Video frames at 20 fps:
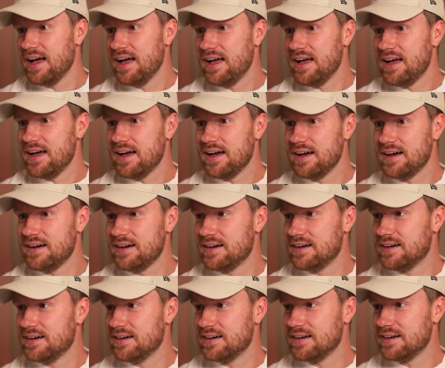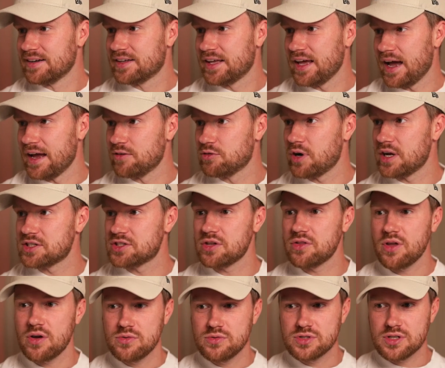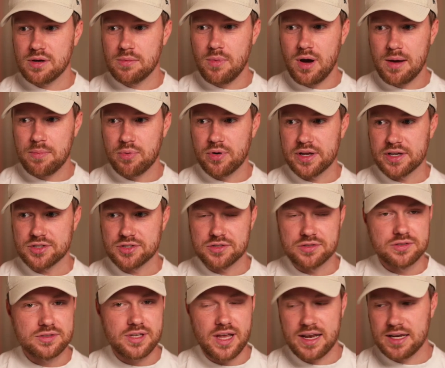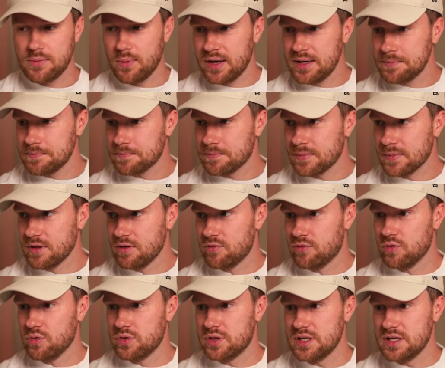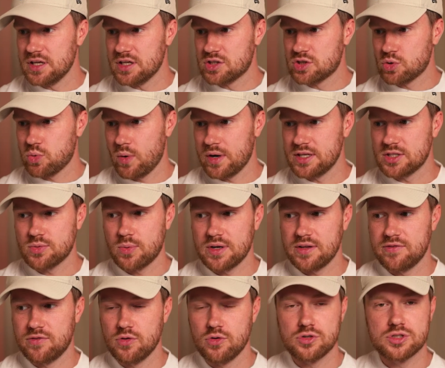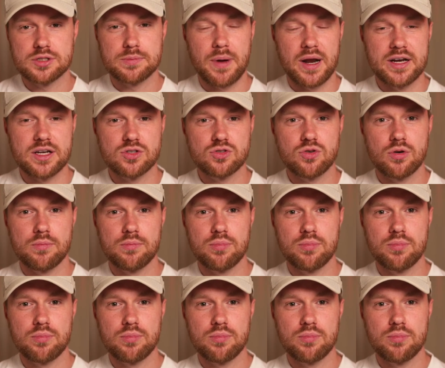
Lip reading: Okay, right, so those are my predictions anyway for the 2024 Spanish Grand Prix.